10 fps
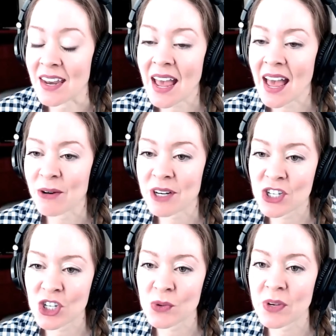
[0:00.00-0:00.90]
how did
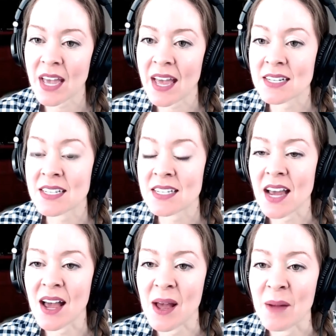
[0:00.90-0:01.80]
you get
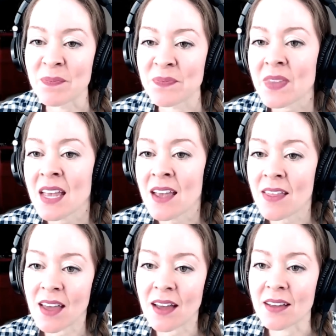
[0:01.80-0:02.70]

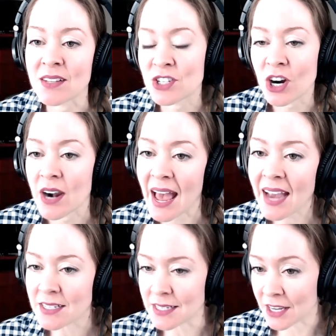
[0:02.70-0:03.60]
start
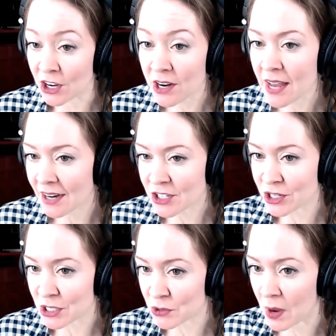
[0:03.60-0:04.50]
acting? You're an actor
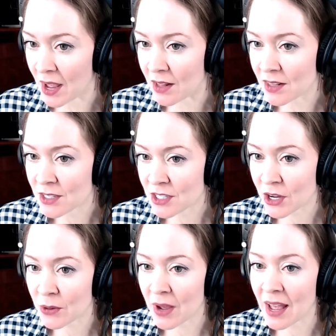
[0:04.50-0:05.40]
as well.
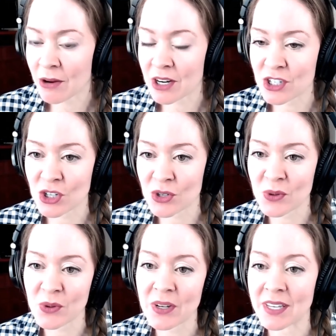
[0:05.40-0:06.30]
So how did
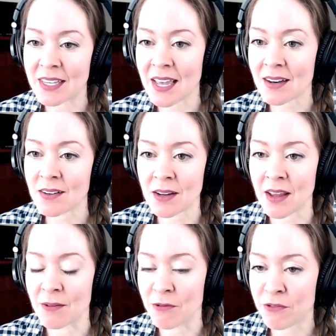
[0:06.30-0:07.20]
you get
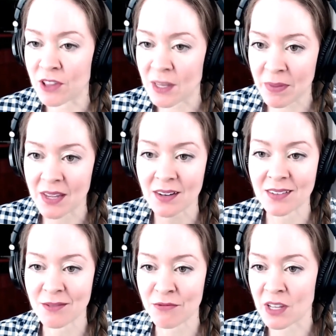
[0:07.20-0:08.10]
and flip
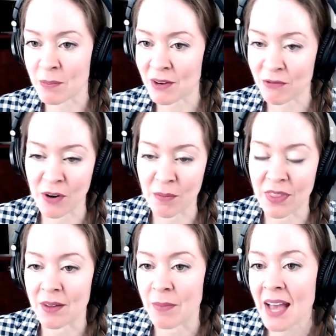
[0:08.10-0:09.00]
it from
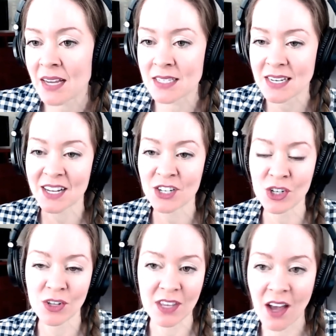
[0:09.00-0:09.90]
the backstage to
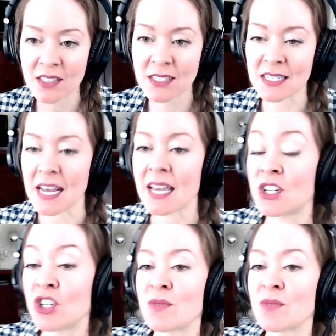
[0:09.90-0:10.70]
the onstage?